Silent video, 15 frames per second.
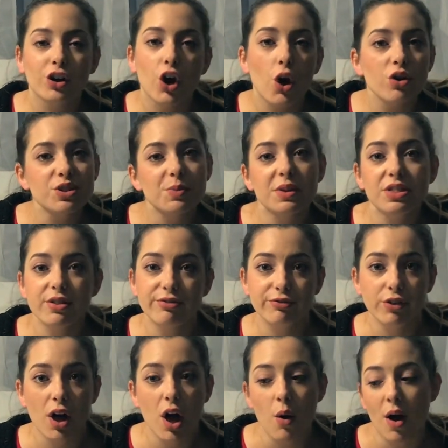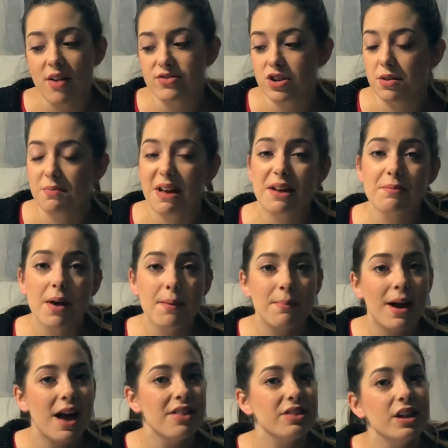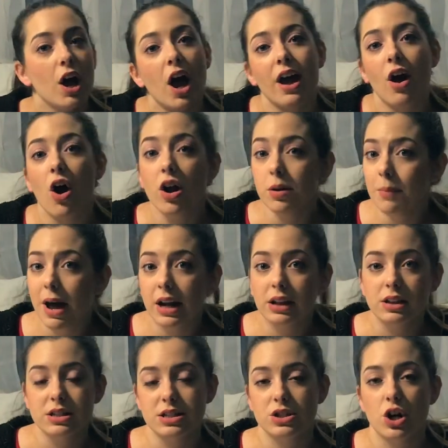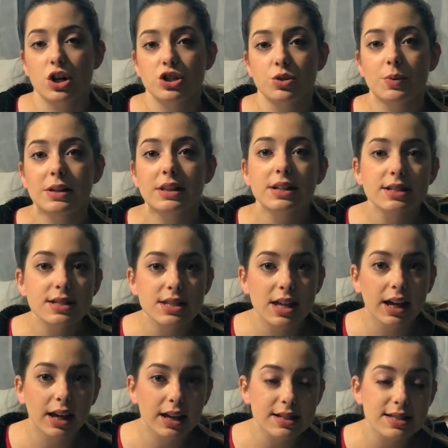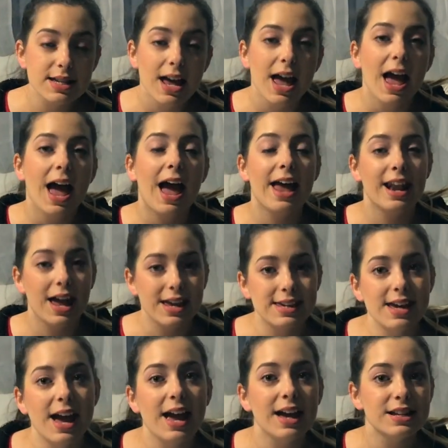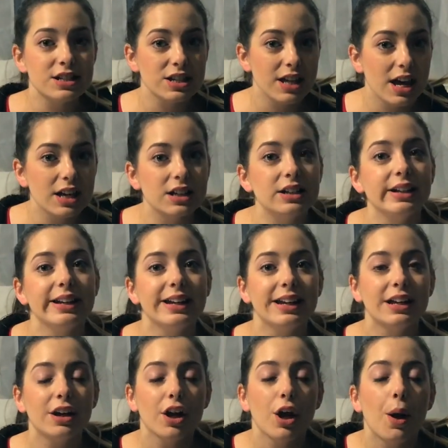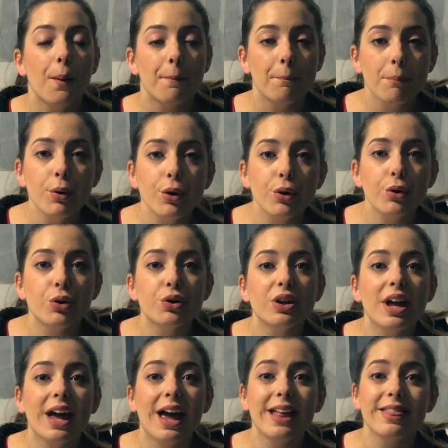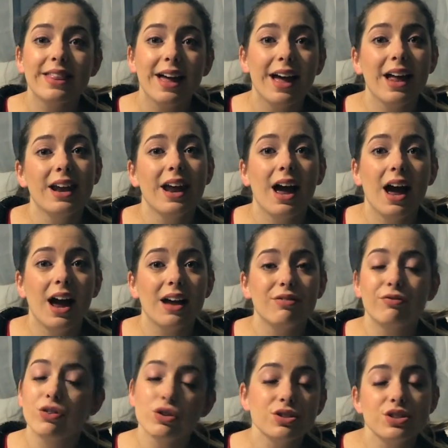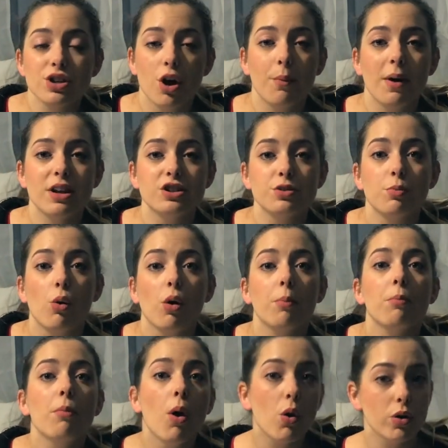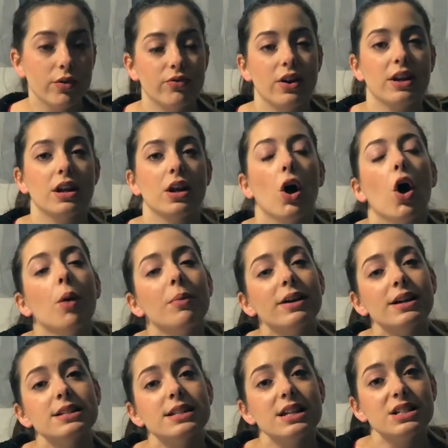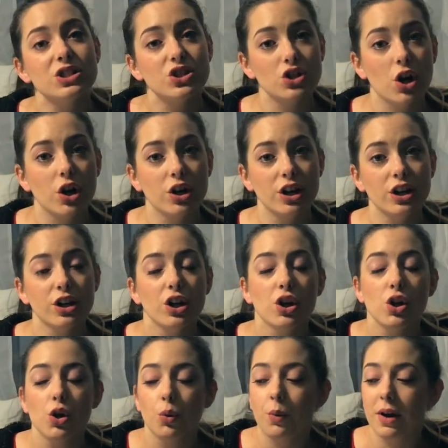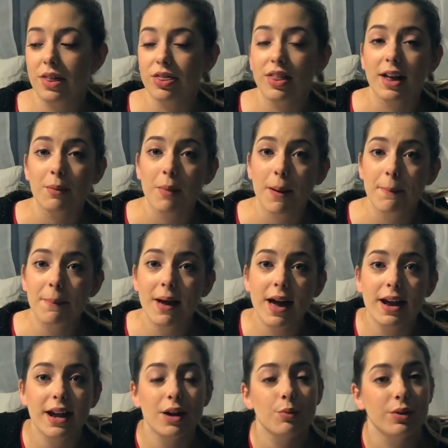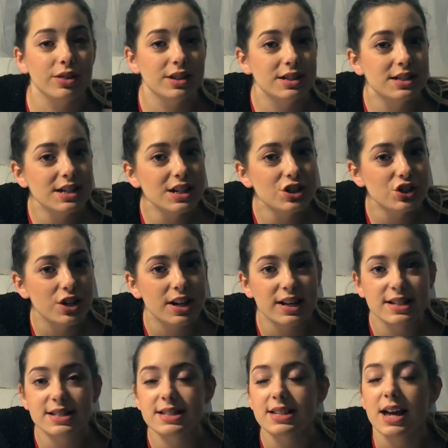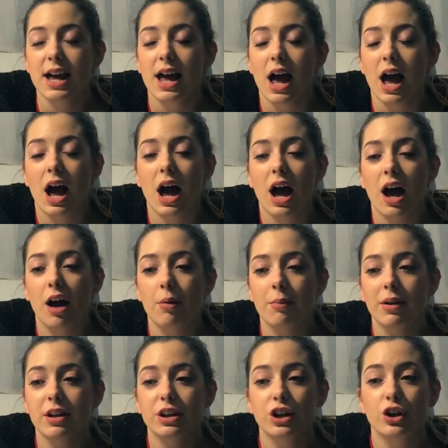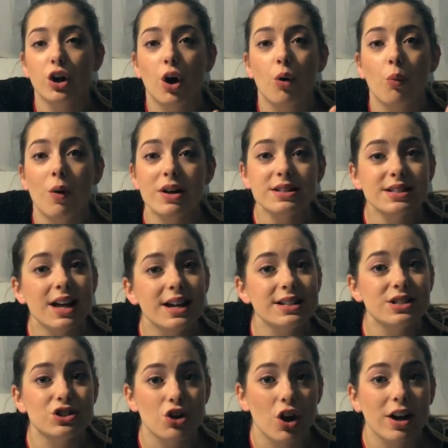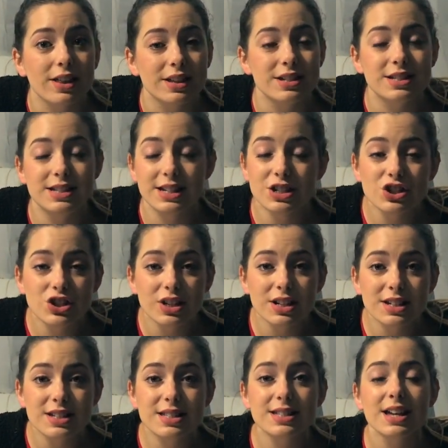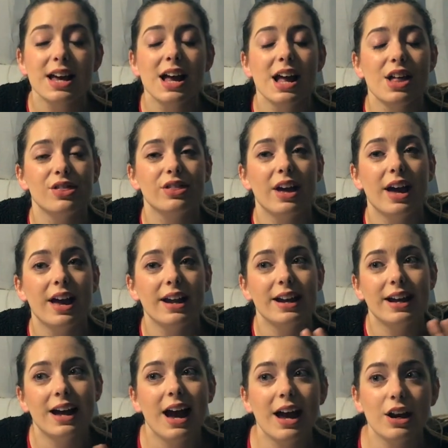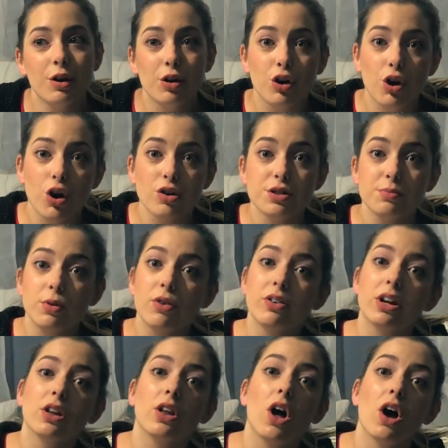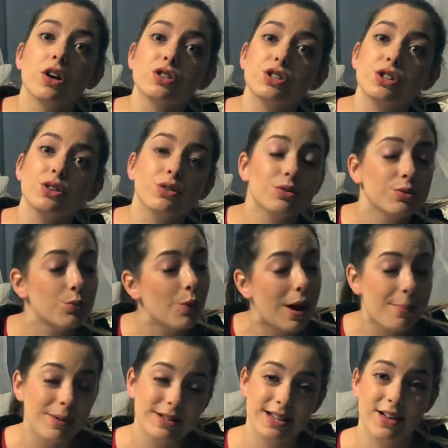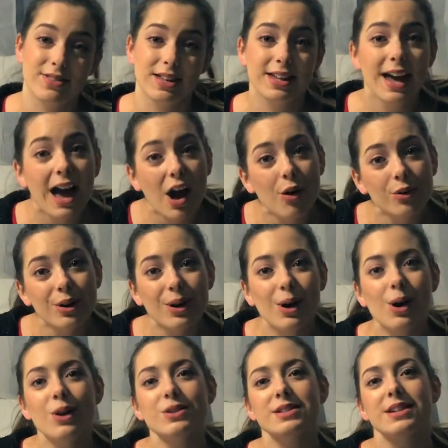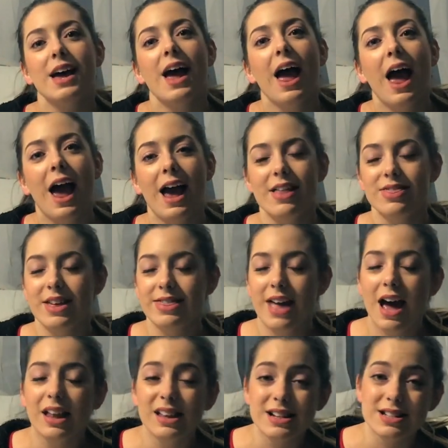goes with the flow. After I make my bed, then I automatically start doing these things, and I get into that cleaning mood, and then I feel so much more motivated, all because I started with like my bed. And with the dishes, once I start in the dishes, then it kind of goes moving along to wiping down the counters, and then that